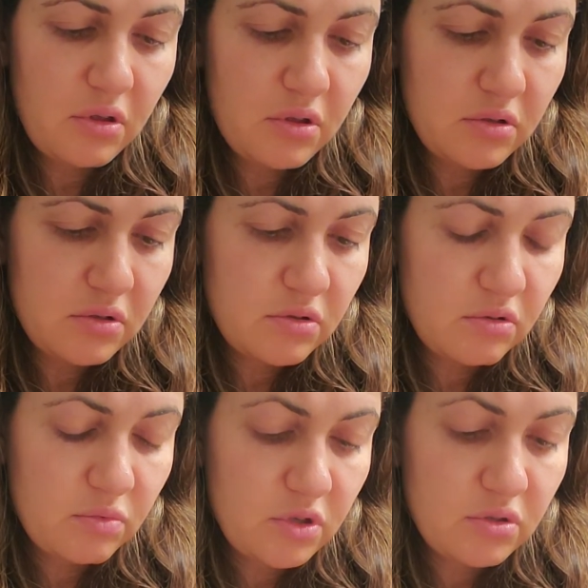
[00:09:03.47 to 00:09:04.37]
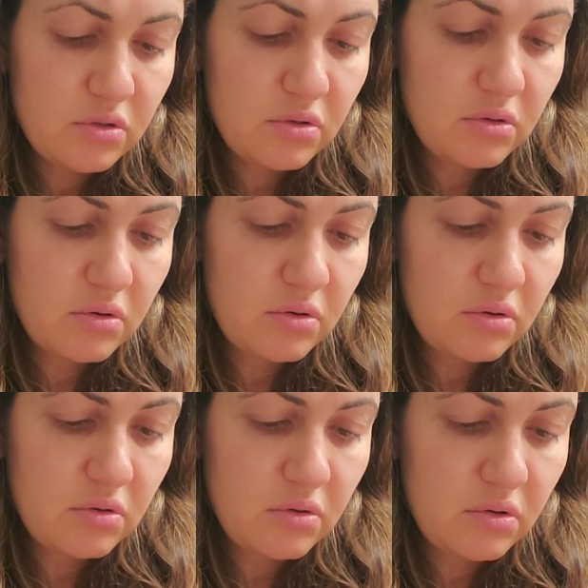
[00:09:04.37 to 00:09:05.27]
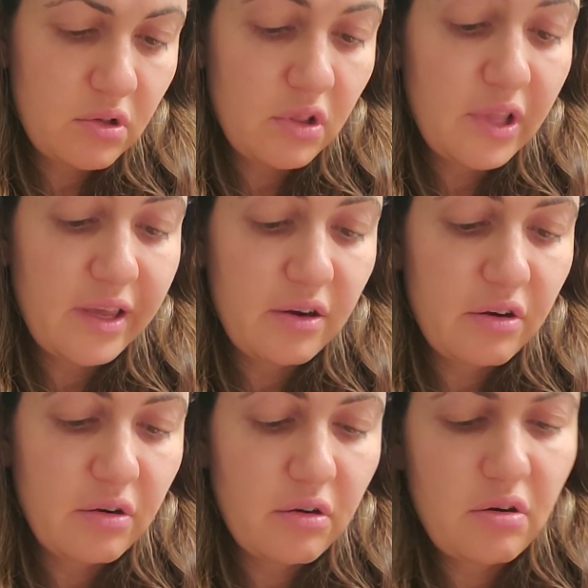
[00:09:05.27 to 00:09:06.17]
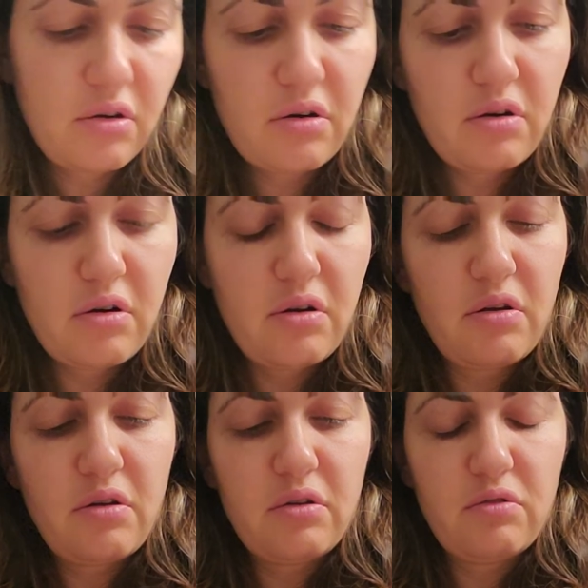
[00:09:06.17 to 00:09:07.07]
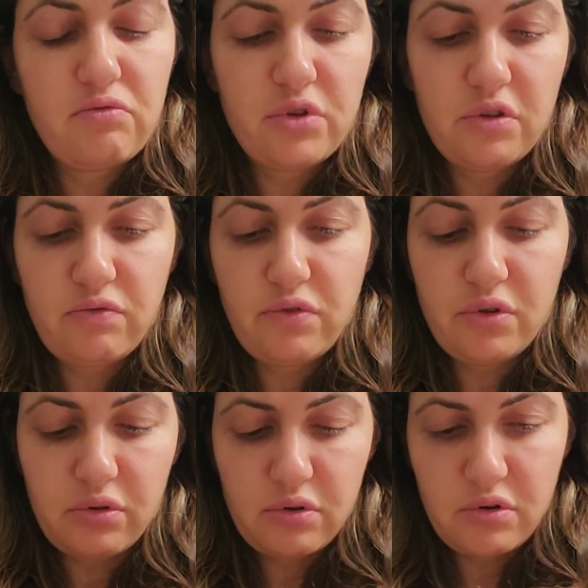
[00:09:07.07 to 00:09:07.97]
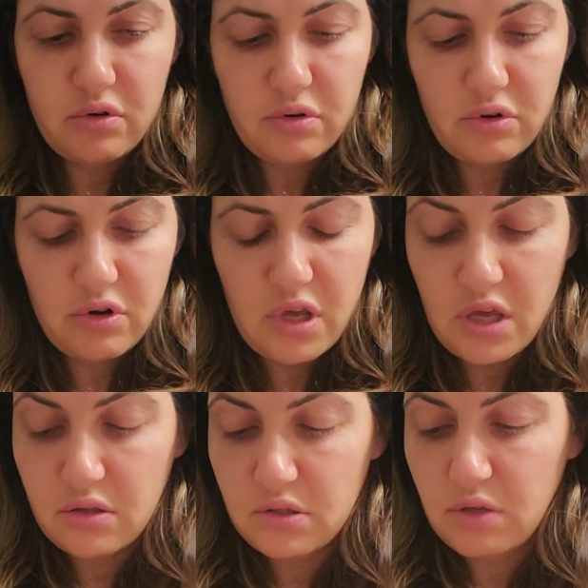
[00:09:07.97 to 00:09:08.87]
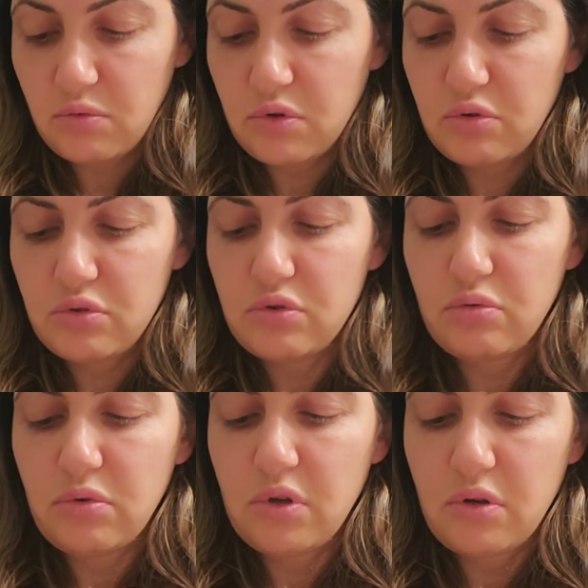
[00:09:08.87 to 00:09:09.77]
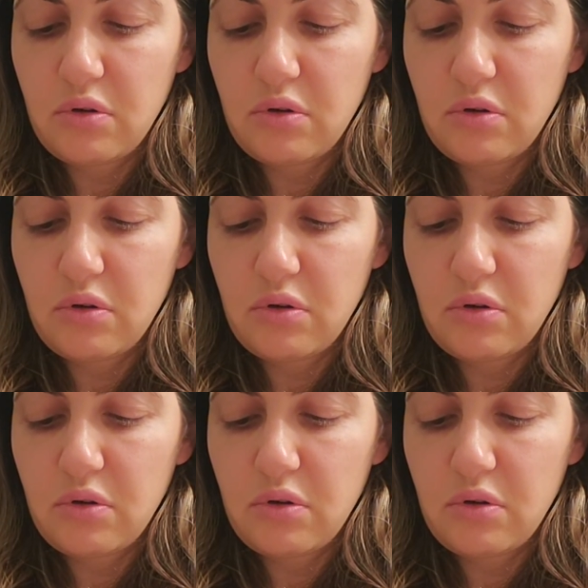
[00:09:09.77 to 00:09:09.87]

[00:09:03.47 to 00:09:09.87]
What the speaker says: This is so much lighter. Really feel your hands, like what you're doing.